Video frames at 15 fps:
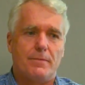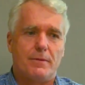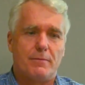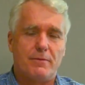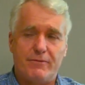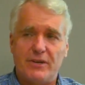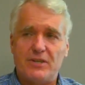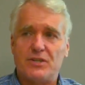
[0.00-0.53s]
The
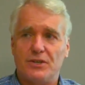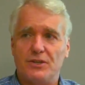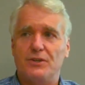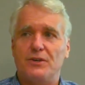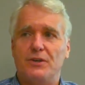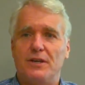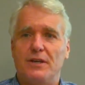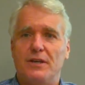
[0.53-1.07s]
professional
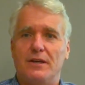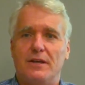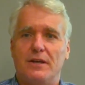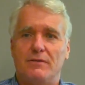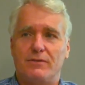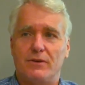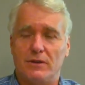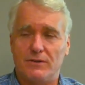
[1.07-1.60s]
learning
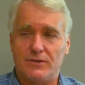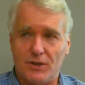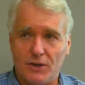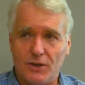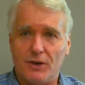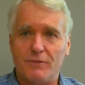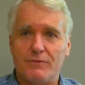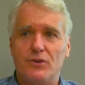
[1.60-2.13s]
involves a
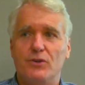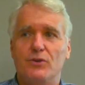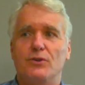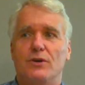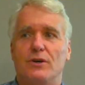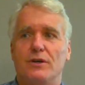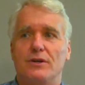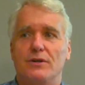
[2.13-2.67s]
lot of new
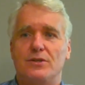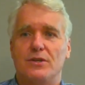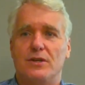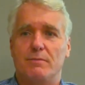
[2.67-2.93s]
knowledge